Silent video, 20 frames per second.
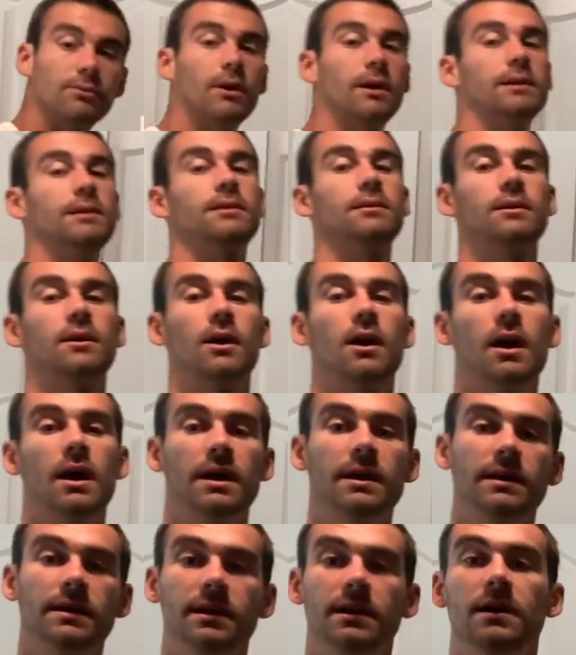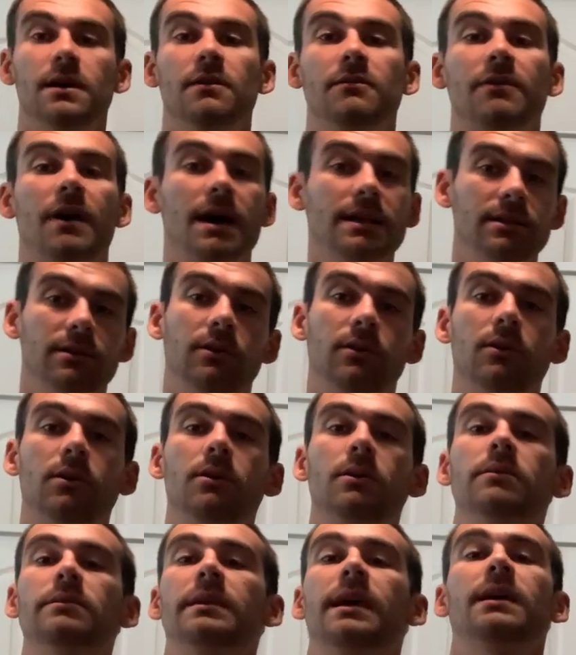run, all right? Find a
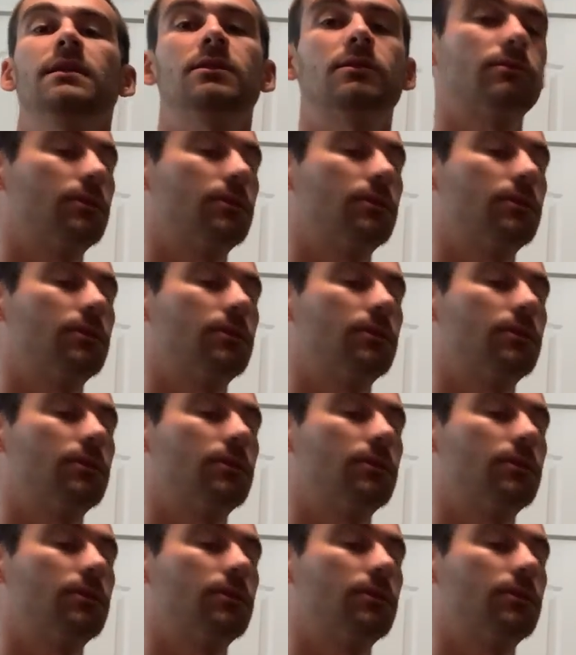hole, take the